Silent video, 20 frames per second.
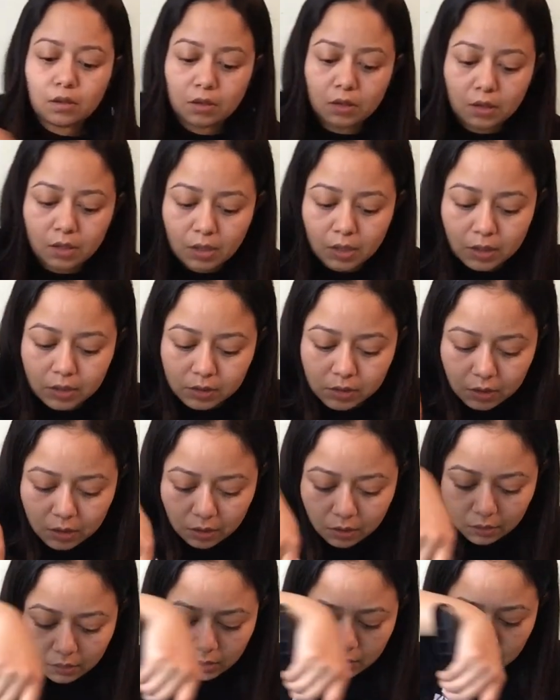And I did
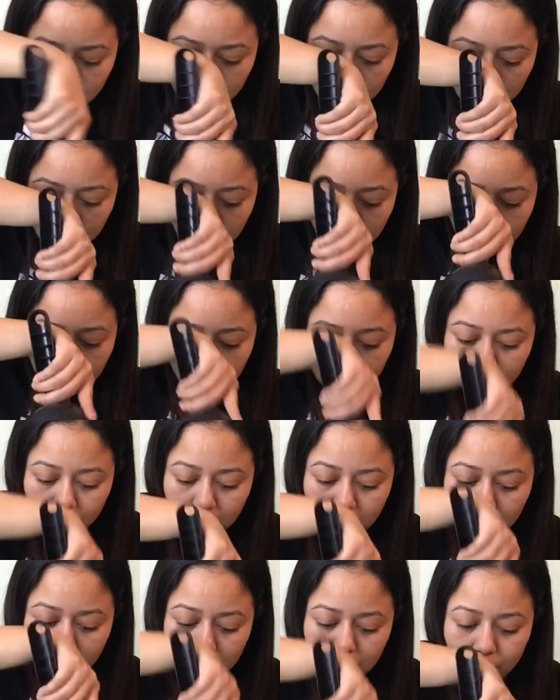all that after
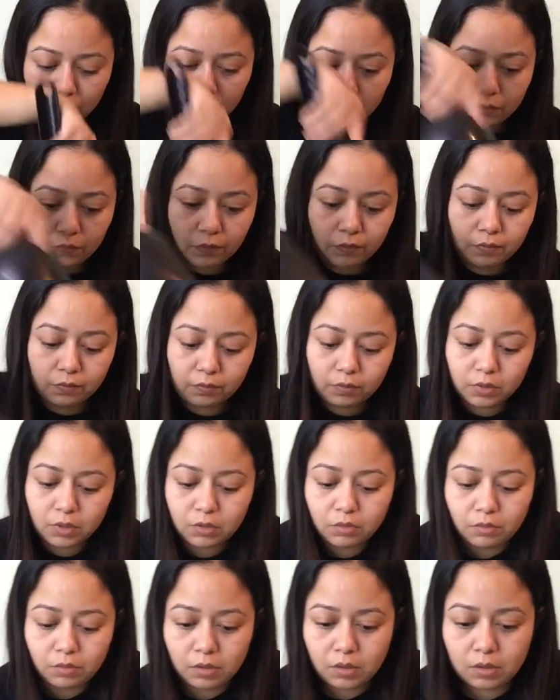I removed, you
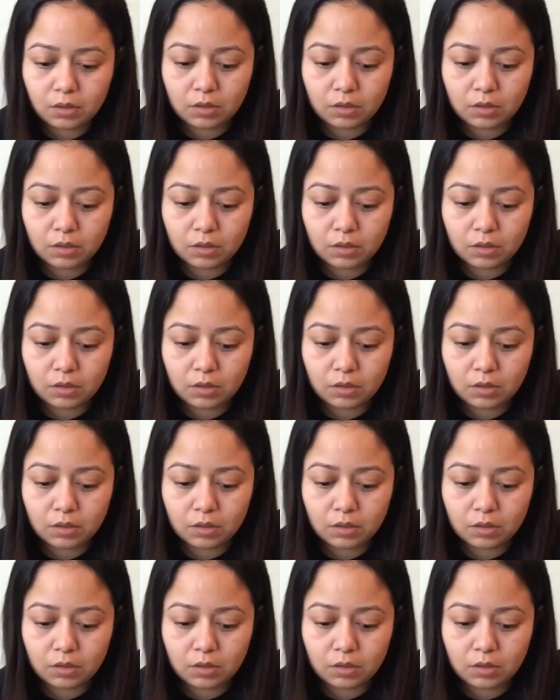know,